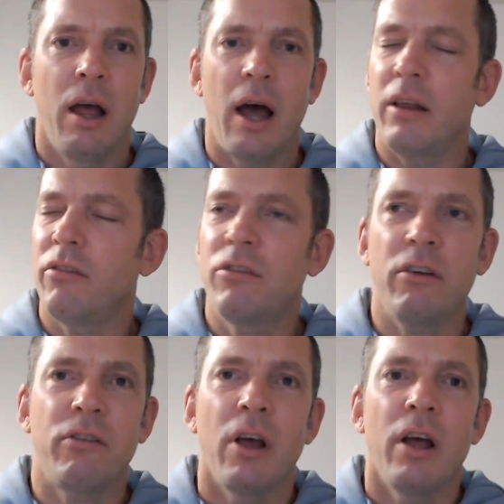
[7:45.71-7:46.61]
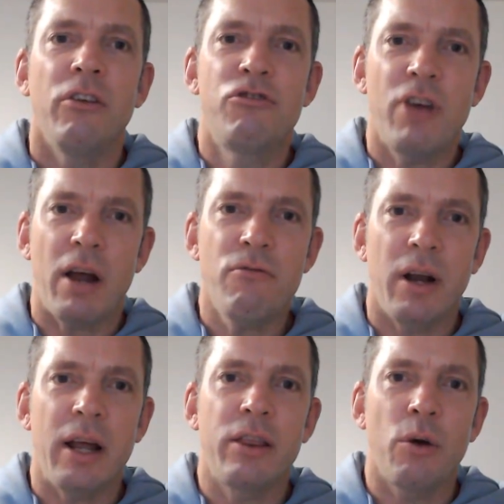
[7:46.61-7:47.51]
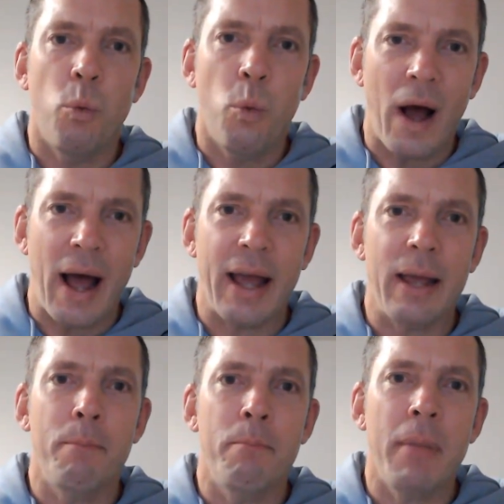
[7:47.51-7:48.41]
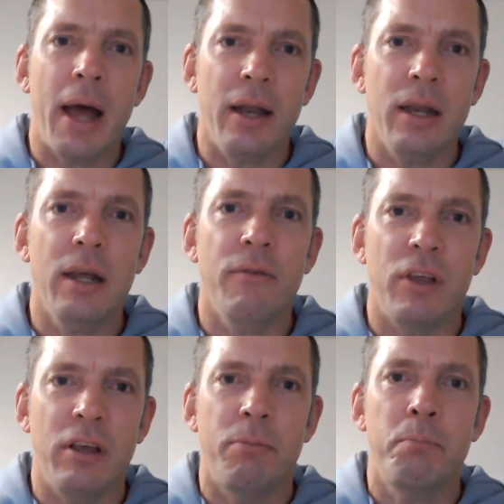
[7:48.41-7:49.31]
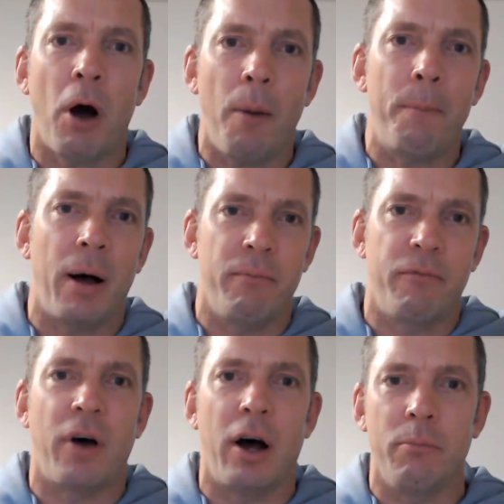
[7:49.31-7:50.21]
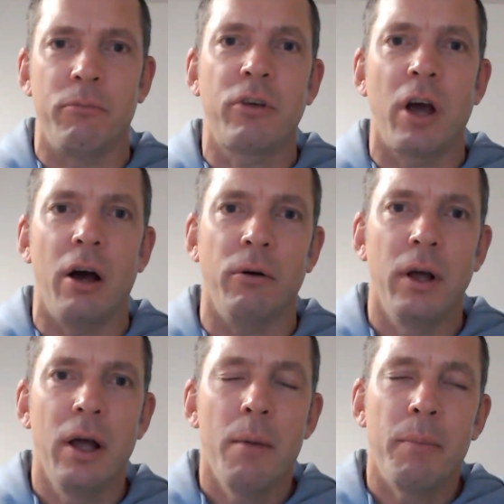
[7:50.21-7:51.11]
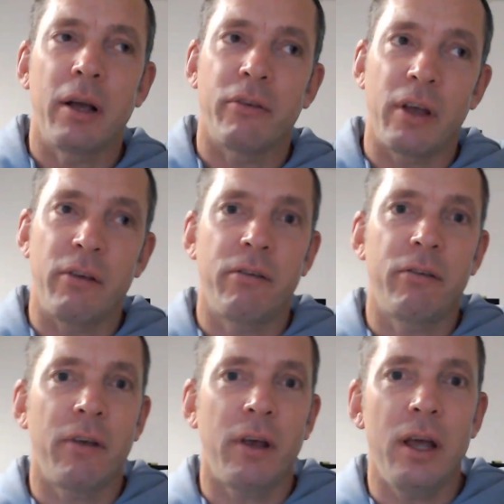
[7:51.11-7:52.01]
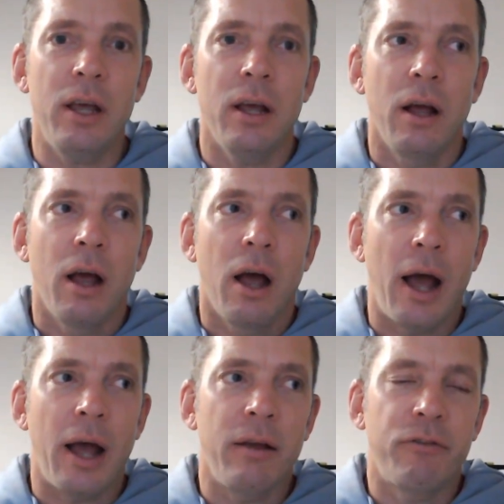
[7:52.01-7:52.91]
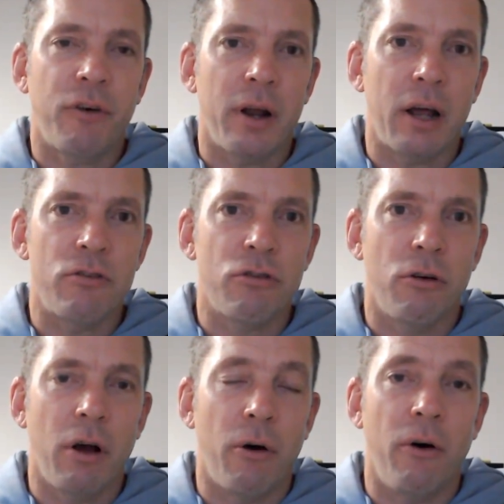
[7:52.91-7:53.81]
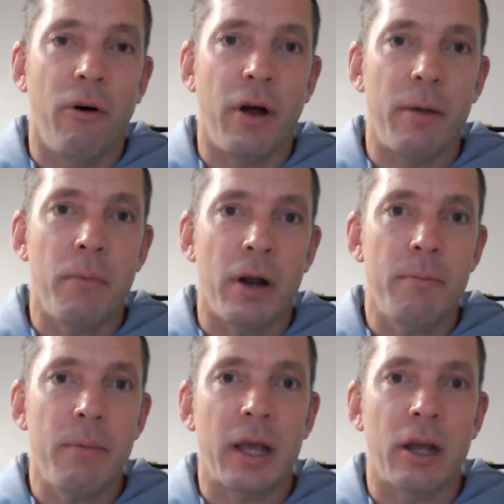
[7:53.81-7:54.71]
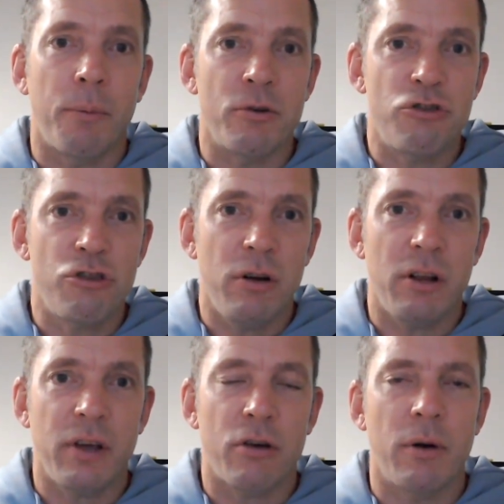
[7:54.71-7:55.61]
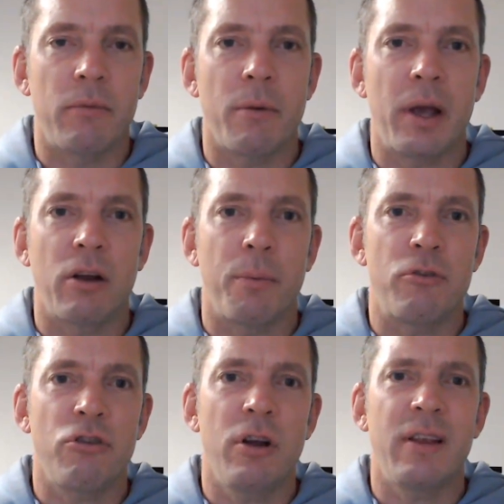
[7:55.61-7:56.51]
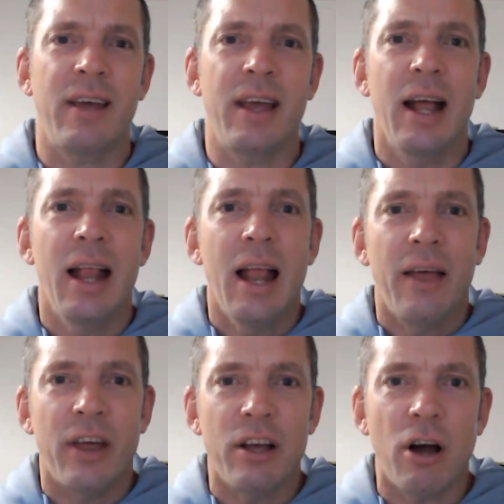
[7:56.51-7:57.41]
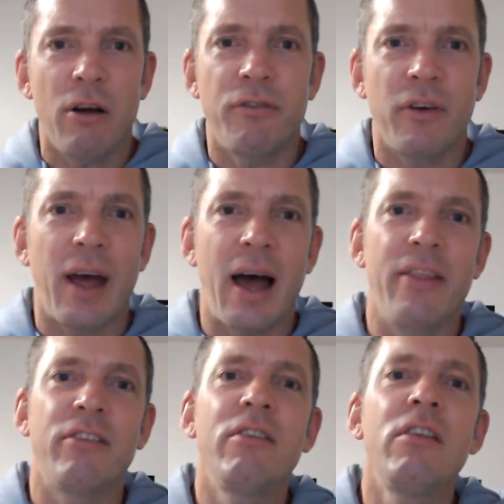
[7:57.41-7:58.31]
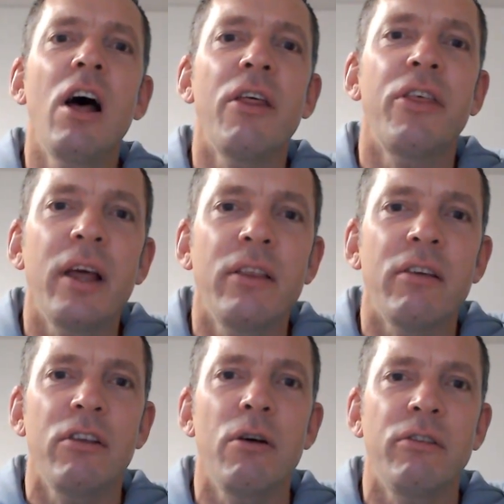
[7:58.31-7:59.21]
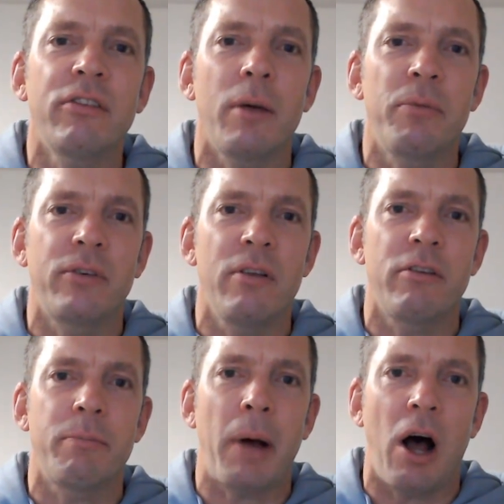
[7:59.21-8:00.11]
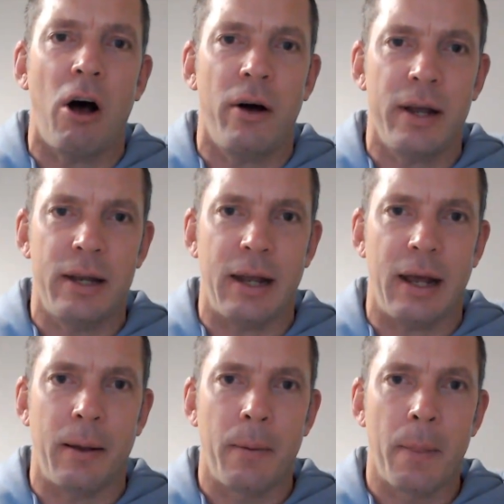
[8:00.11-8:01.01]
And it's just generally the way many of these pop-up farms go, because they see a financial or a money-making opportunity, a crypto-making opportunity. They go for that, and there's no substance behind it.